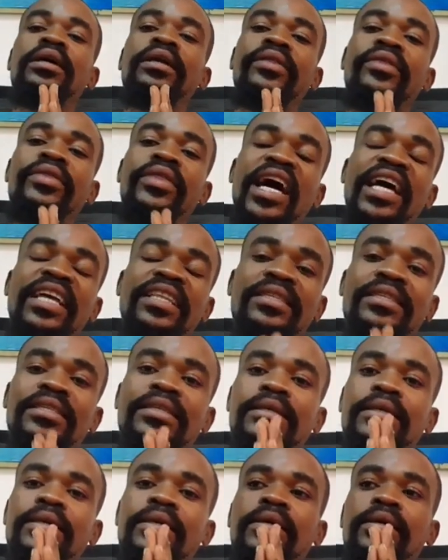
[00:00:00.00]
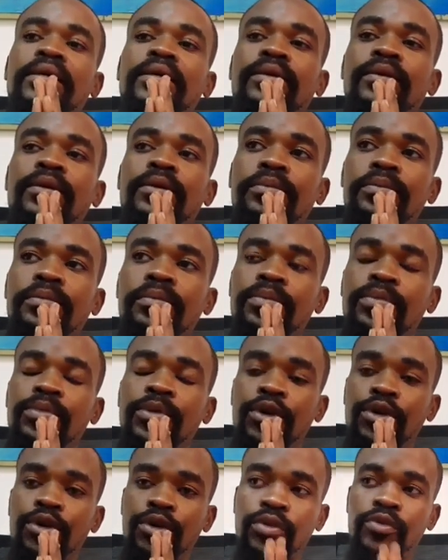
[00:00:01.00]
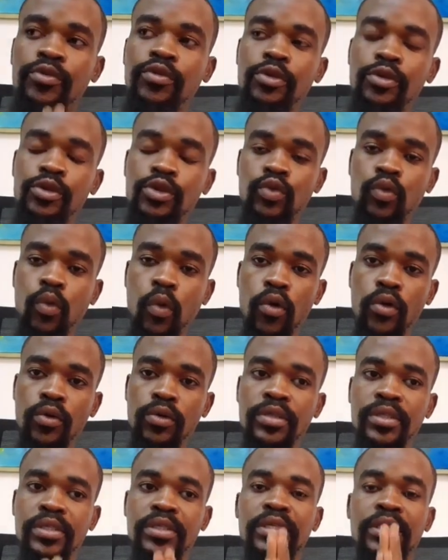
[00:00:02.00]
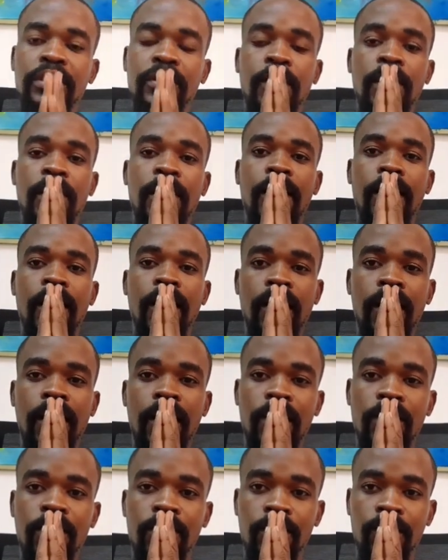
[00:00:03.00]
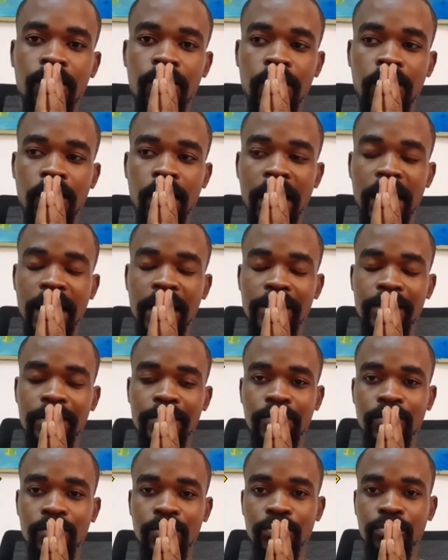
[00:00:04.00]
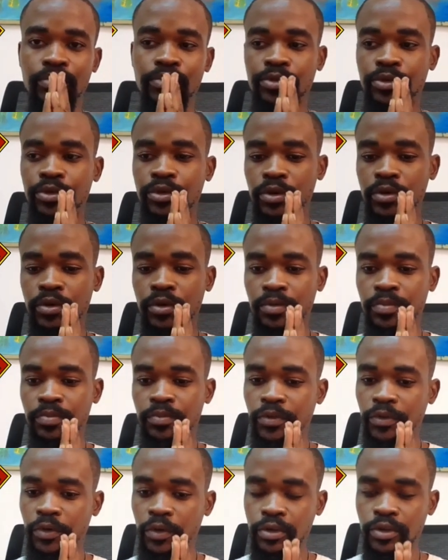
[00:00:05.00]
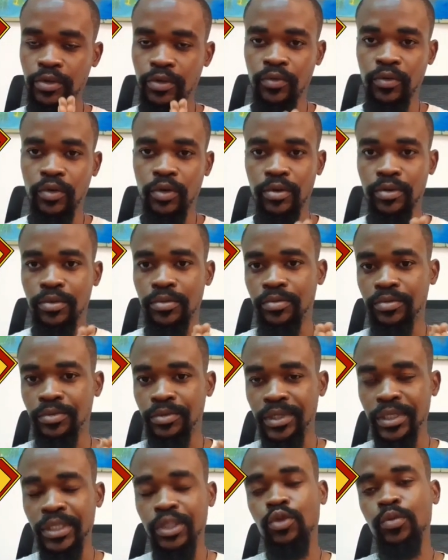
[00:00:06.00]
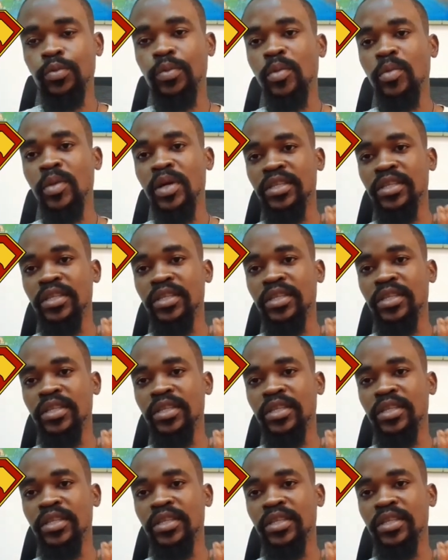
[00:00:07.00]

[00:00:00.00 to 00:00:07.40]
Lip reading: that the universe works, and first of all, this Superman